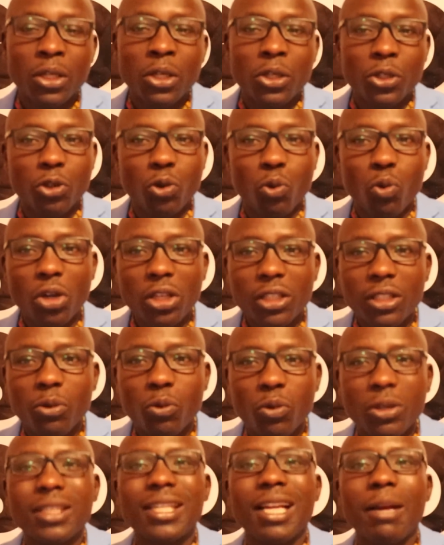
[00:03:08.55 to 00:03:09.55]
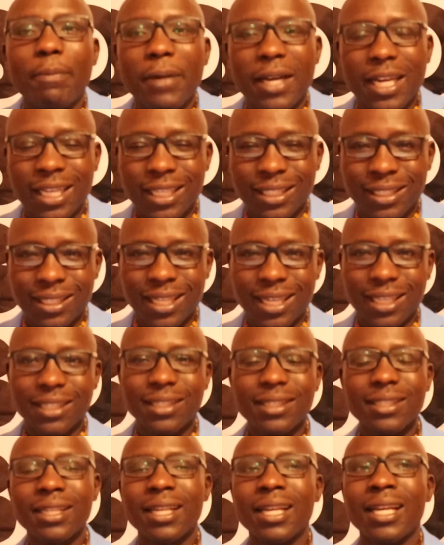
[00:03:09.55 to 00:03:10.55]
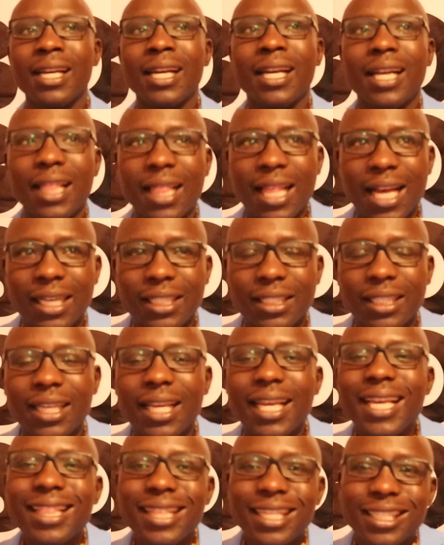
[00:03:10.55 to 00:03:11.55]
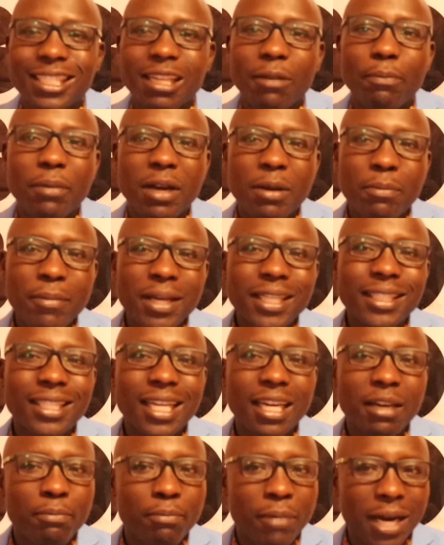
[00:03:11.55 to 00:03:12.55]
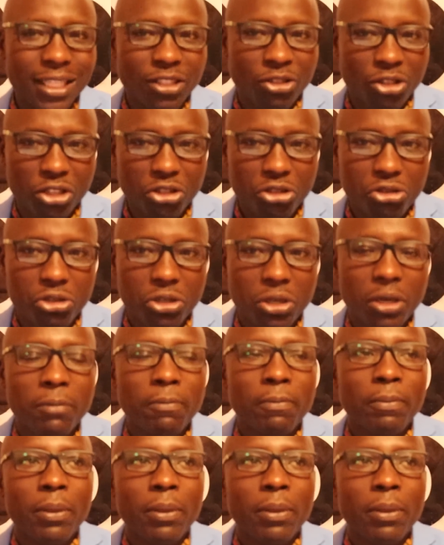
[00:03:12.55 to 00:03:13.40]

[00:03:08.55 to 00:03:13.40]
So what's happening is this, that in the supplementary budget,